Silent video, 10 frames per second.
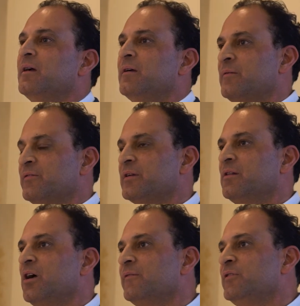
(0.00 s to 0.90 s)
I think
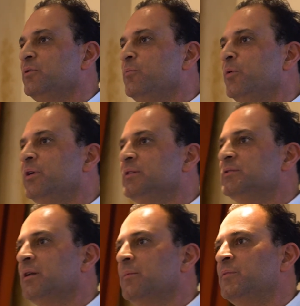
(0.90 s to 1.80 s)
a lot of you know Murray. He's
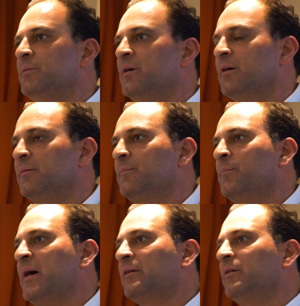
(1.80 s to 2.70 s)
got a
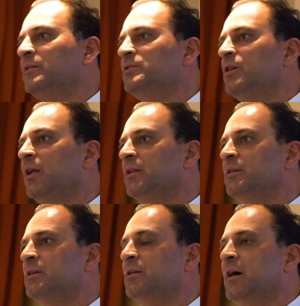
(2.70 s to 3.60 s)
background in
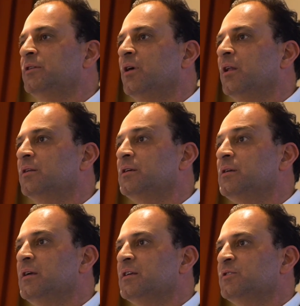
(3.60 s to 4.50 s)
geology and
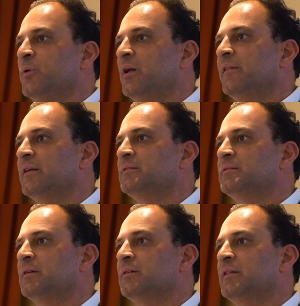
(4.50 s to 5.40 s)
hydrology as well, and
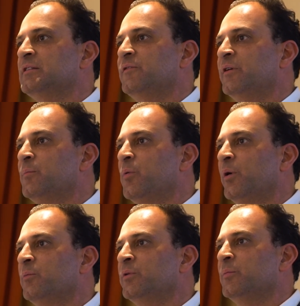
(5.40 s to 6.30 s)
that's very
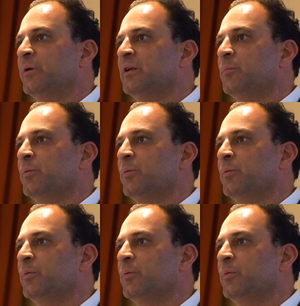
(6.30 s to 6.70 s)
important when you're bringing a